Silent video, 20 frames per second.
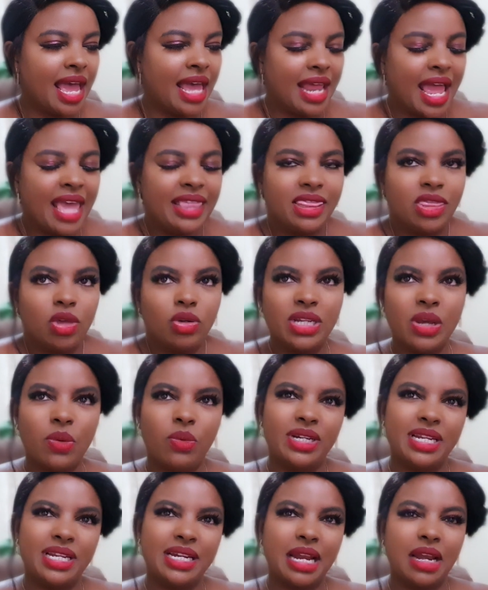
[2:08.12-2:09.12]
thought I
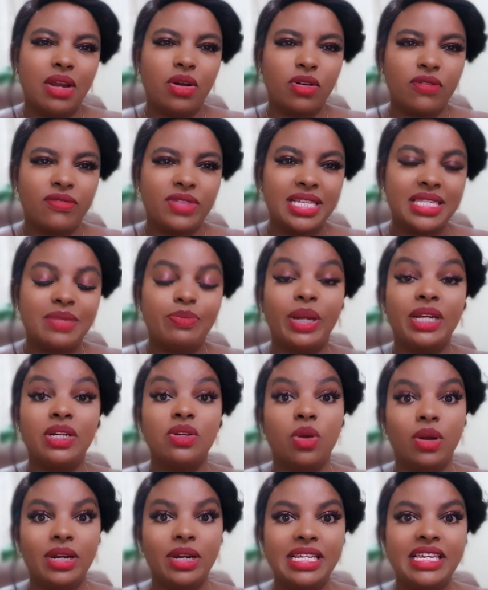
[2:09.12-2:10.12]
wanted a lot of things, but
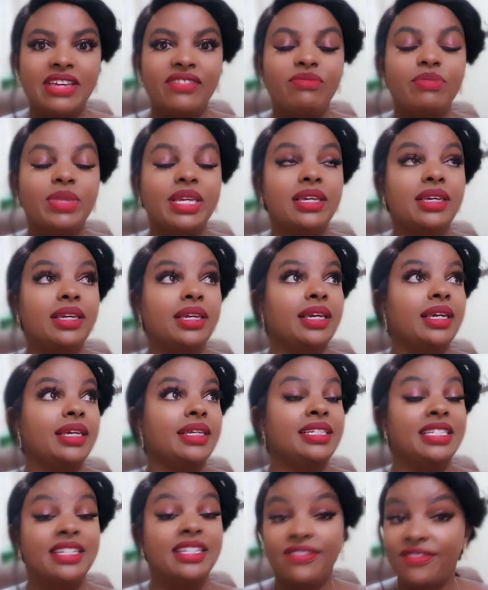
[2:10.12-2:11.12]
God gave me
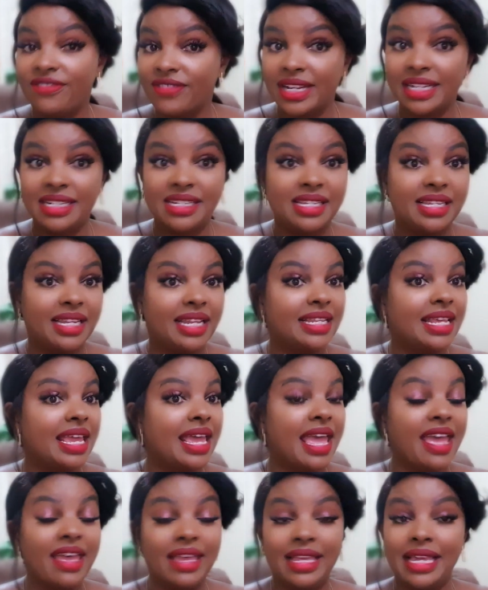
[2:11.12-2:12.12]
different
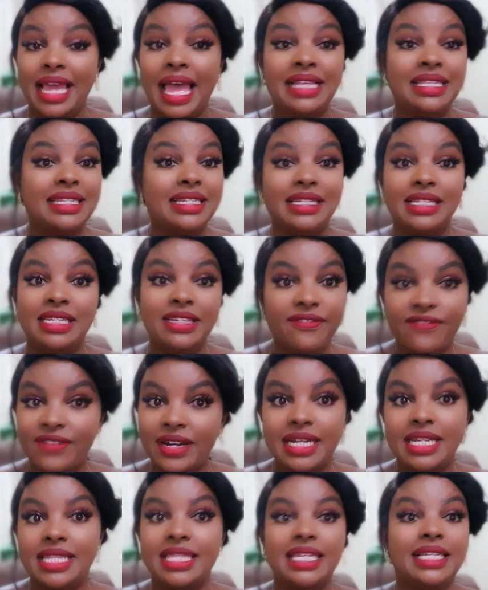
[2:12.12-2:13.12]

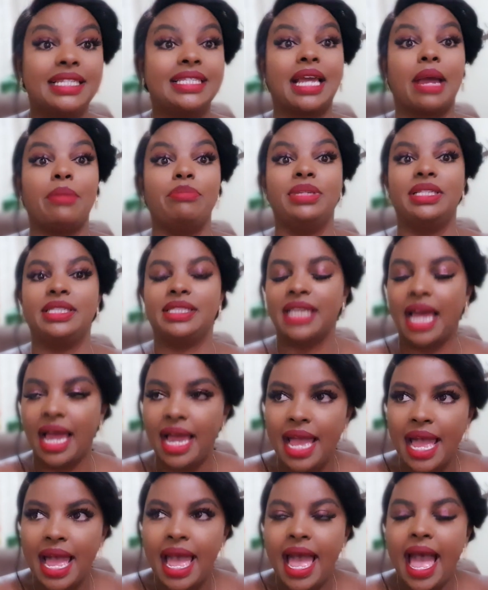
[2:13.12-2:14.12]
things kabisa.
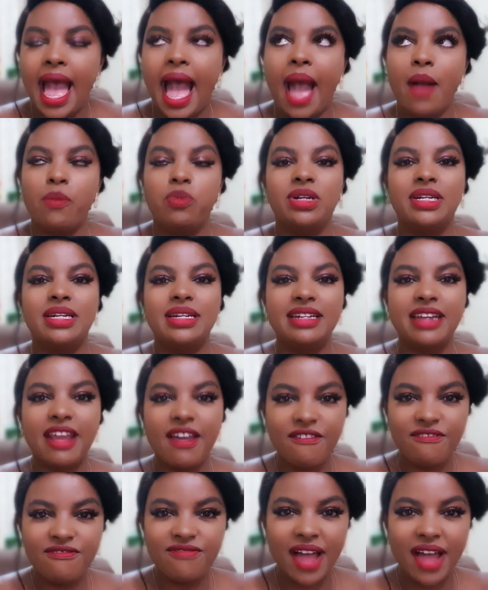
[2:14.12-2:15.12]
I would
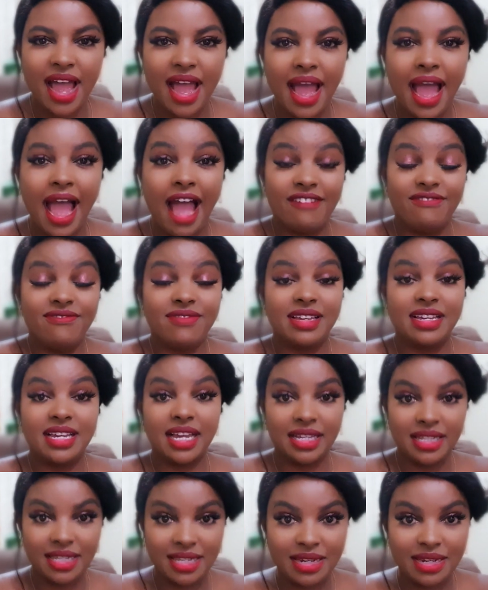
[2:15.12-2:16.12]
never have
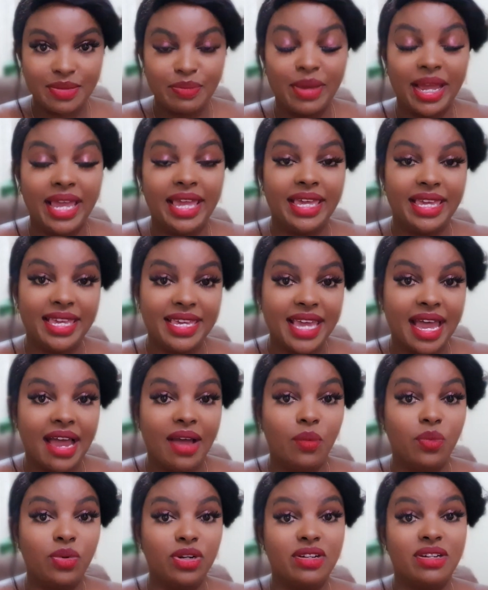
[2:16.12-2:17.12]
guessed my year
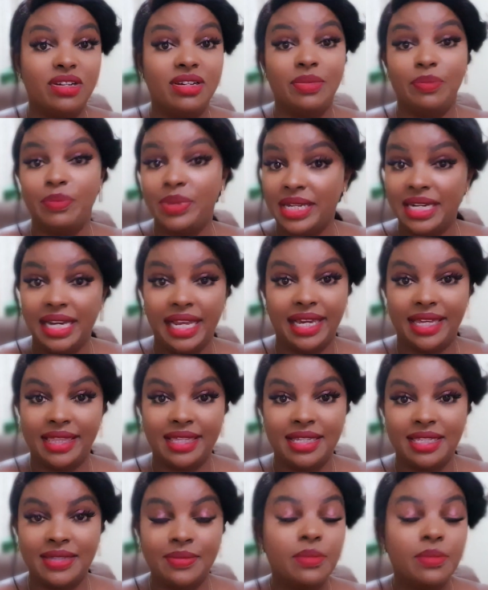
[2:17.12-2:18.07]
would be like this.